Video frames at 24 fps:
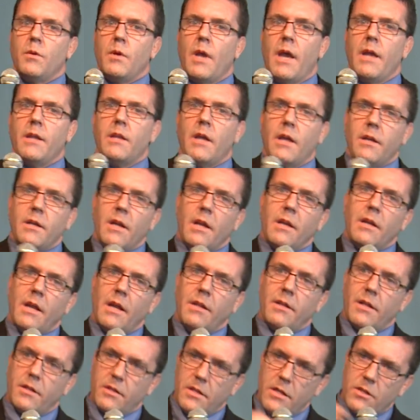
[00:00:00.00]

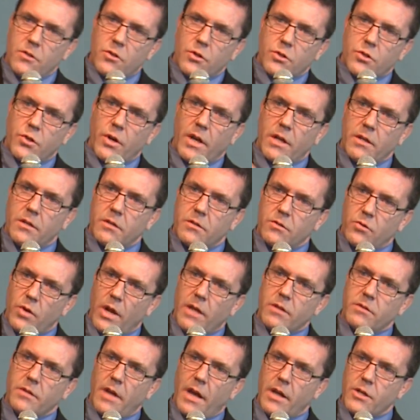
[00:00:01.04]
that these are
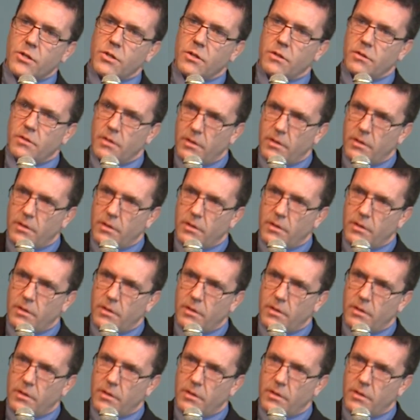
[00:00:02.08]
transactions,